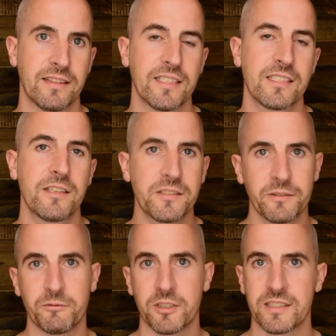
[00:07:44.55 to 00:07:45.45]
There's lots
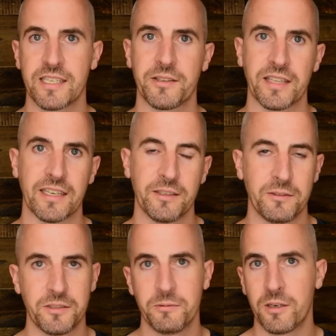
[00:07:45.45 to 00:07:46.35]
of runners out there who
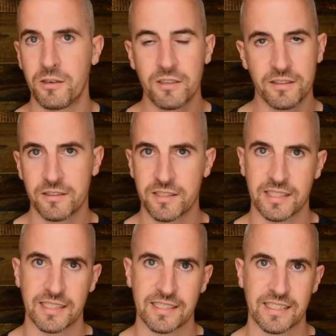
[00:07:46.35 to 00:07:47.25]
do all of those
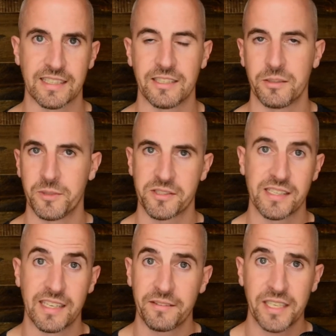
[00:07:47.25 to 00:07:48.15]
things and they almost
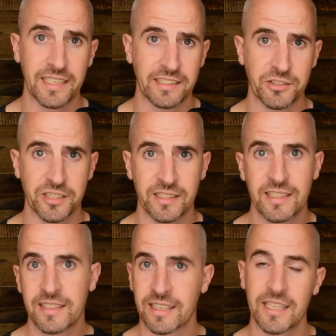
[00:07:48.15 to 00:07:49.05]
never get injured
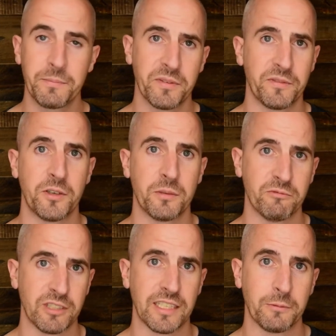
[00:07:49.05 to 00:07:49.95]
and they perform
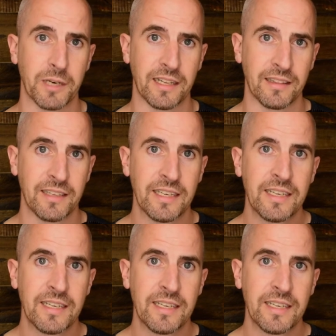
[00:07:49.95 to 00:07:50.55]
really well.